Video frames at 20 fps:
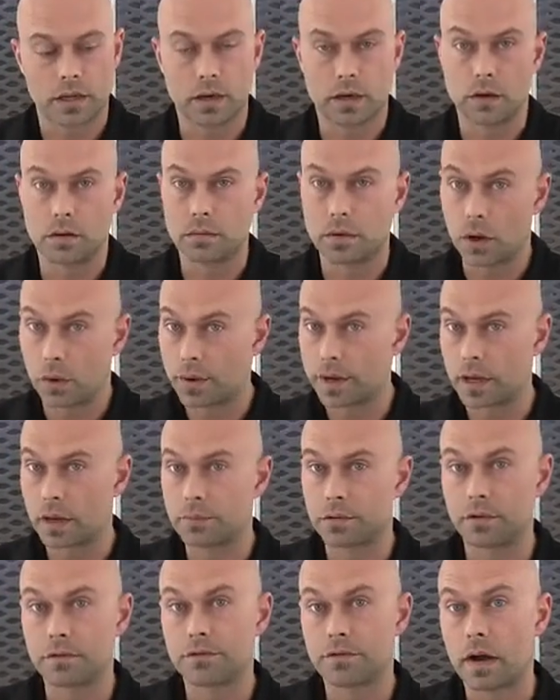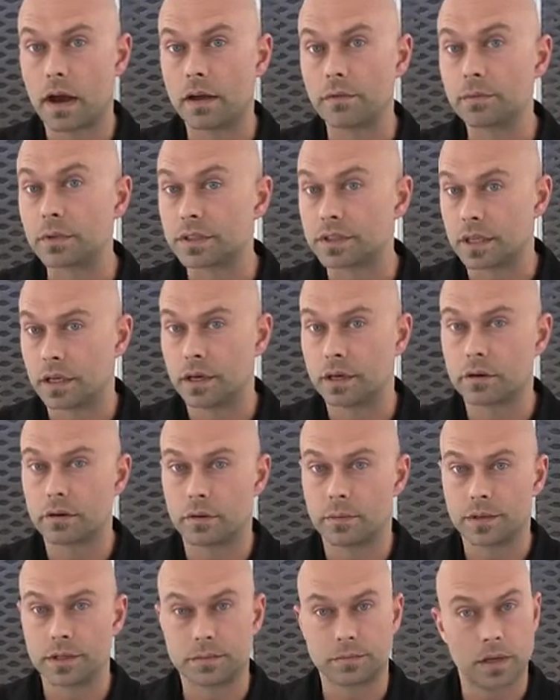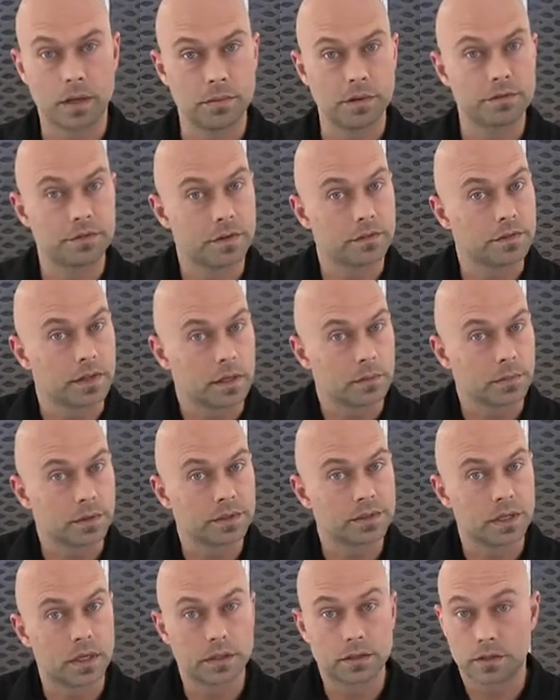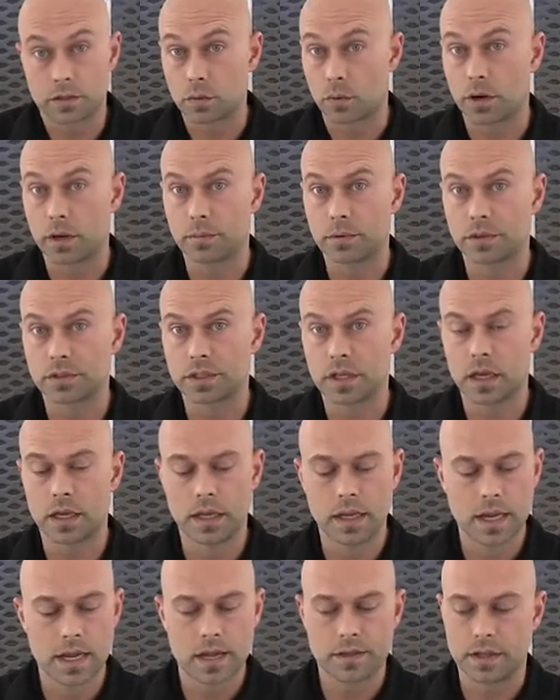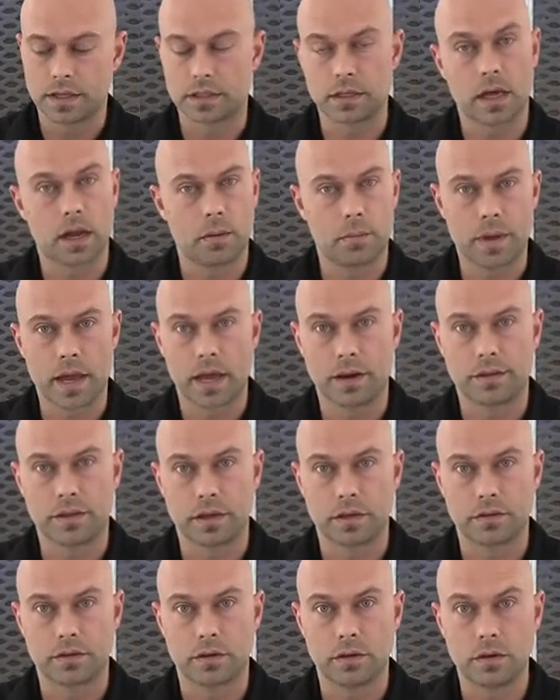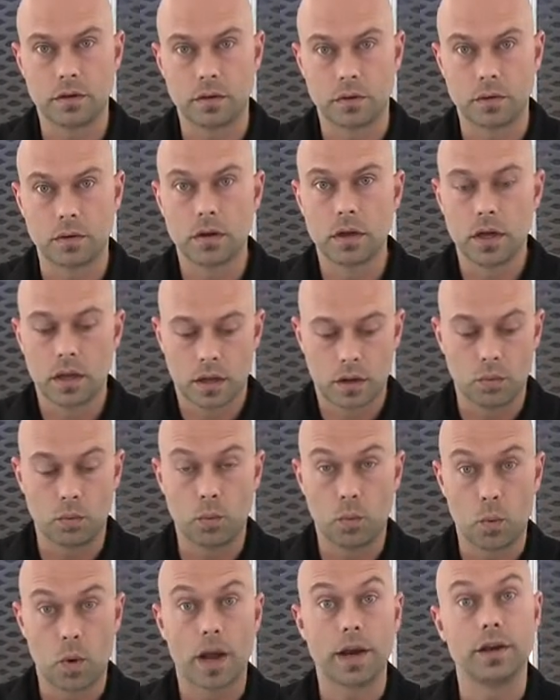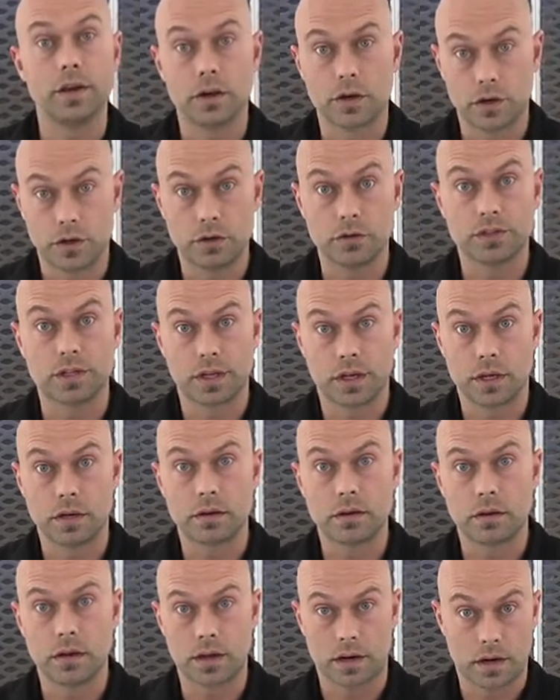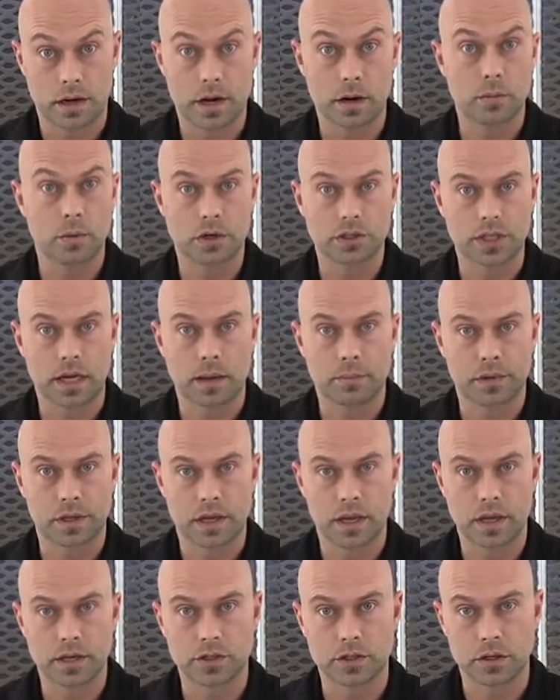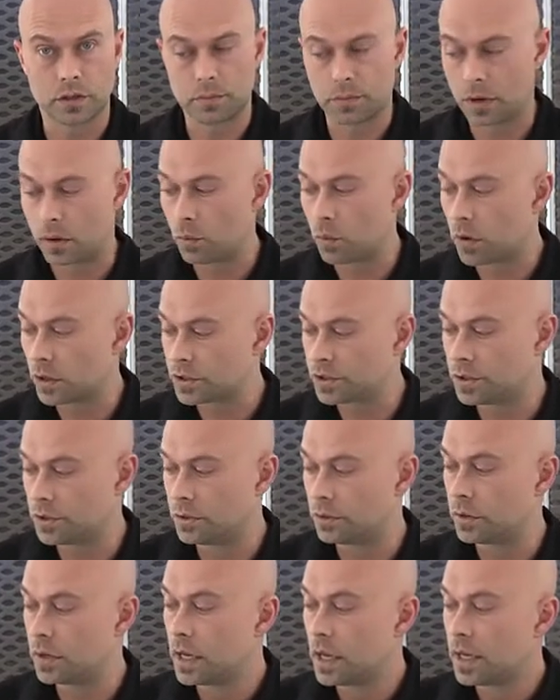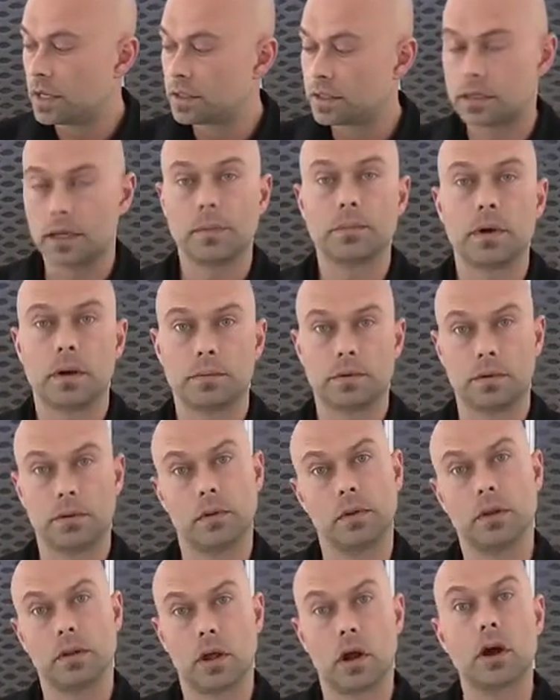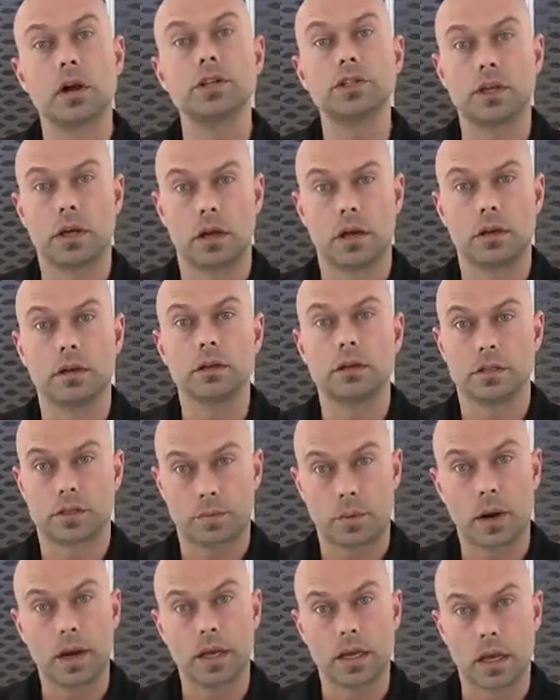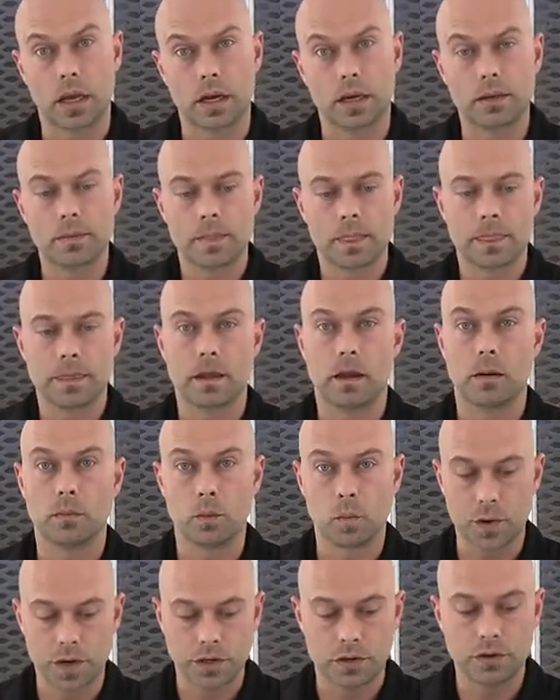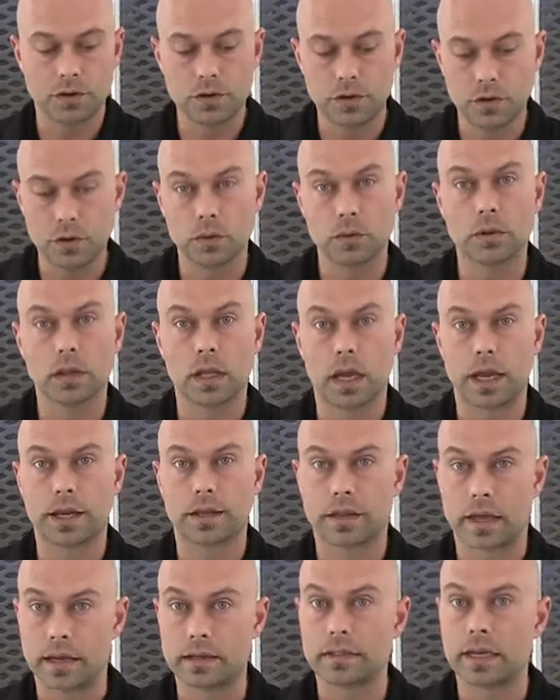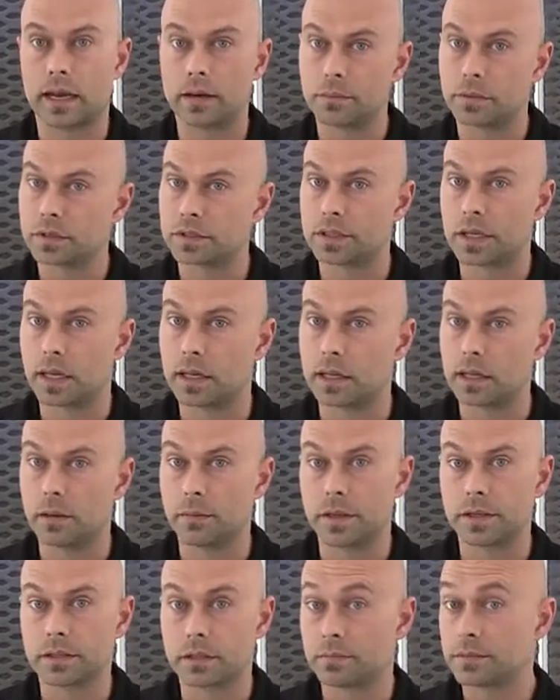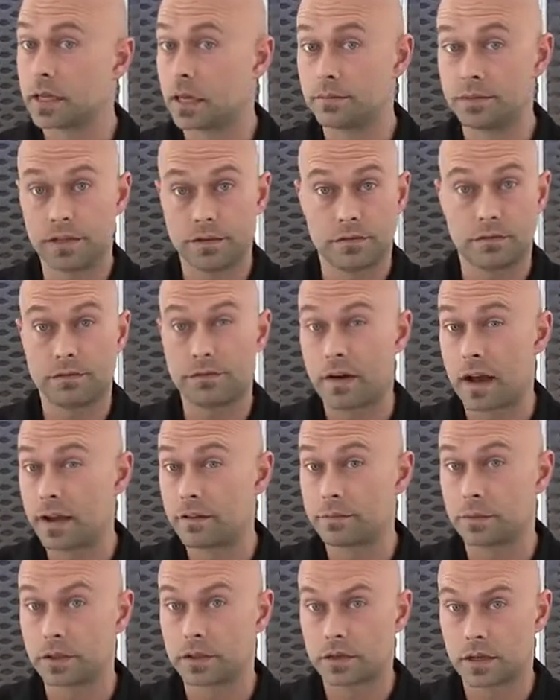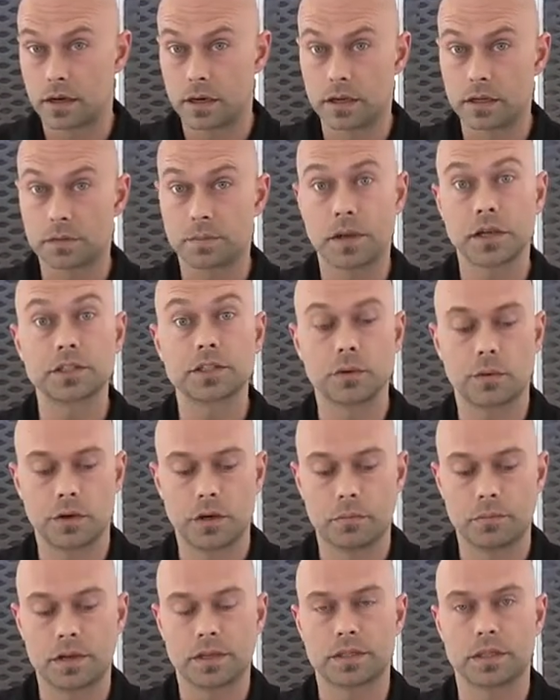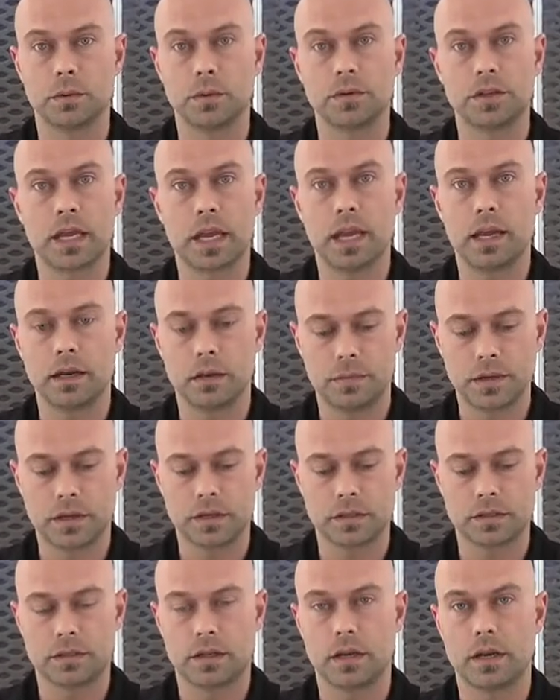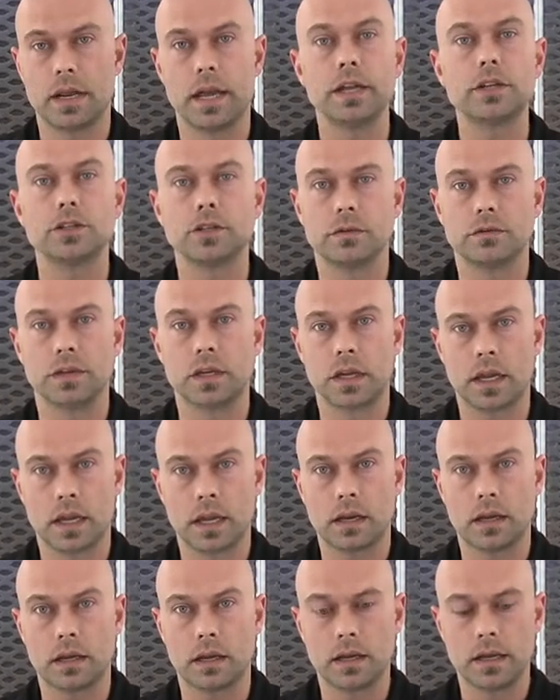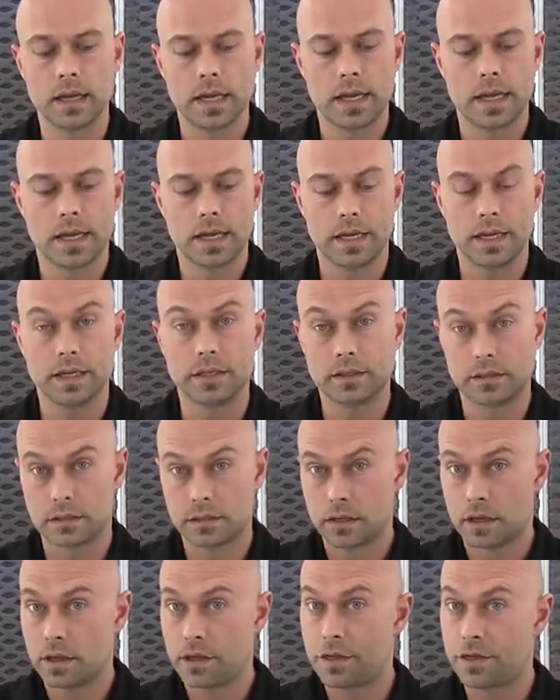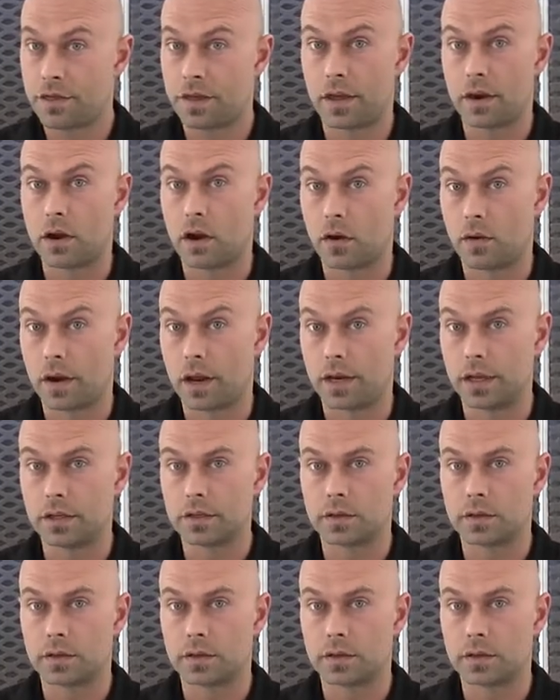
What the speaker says: You know, going up in 5% increments, maybe 15% to 20%, that's not a bad thing to do when you're using it in an airbrush application. But once you step up to the large gun, spray gun, we do like that 10% limit, sometimes even 5%, especially when you're mixing with candy because the nature of the candy is thin already.